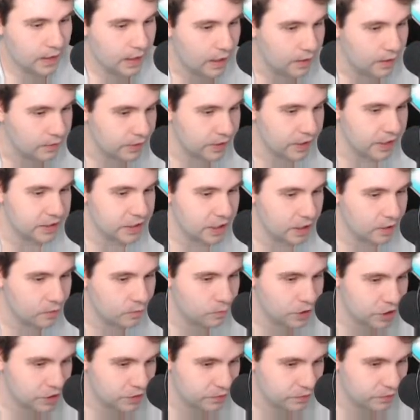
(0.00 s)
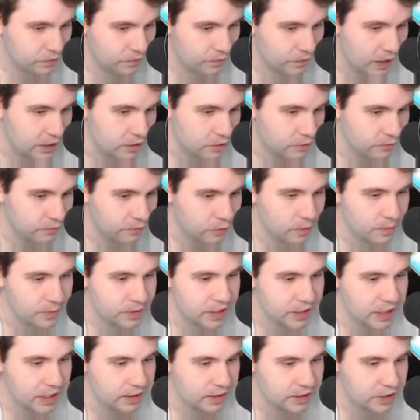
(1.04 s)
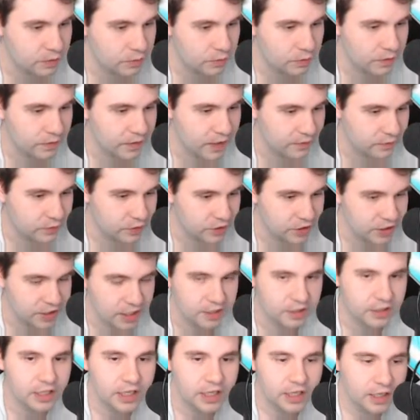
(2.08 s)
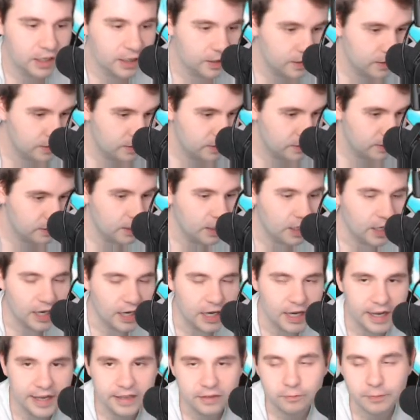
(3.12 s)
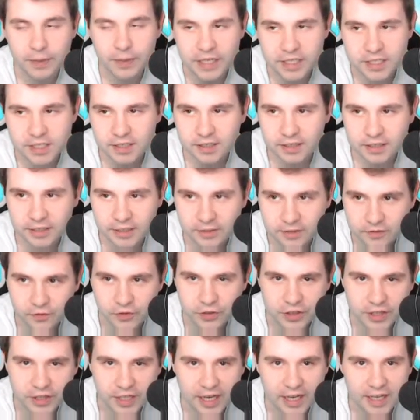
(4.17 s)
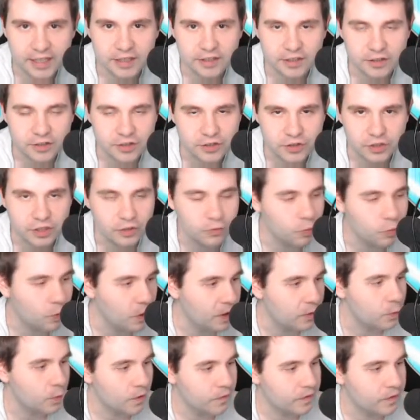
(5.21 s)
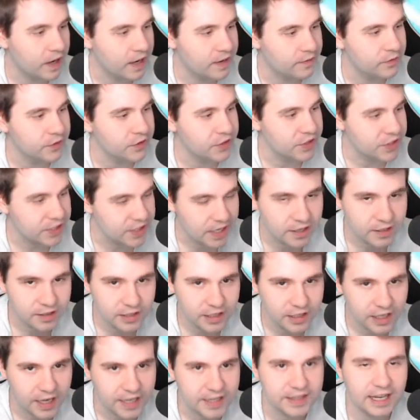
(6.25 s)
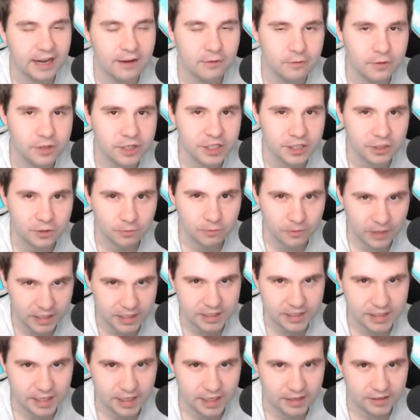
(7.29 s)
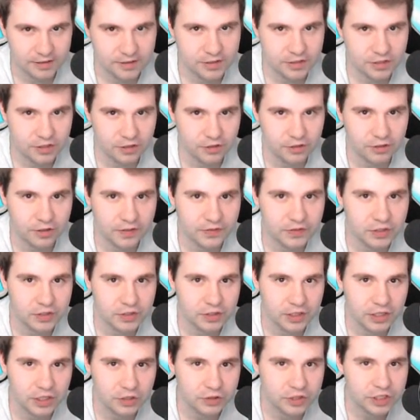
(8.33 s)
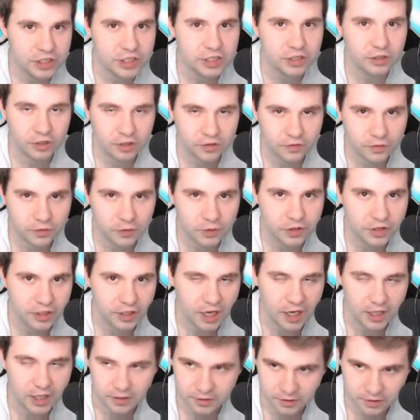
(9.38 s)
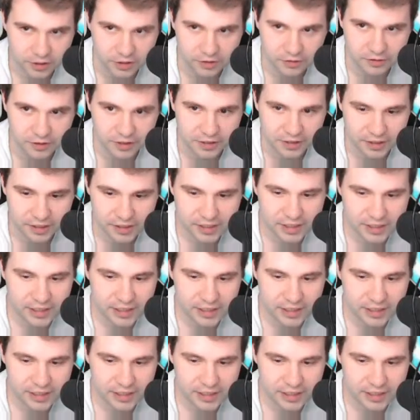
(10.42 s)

How can I tell which final form cell is a revival cell? Basically, for that, there's only one revival cell, and that one is the red cell. So you'll just look for the color coding.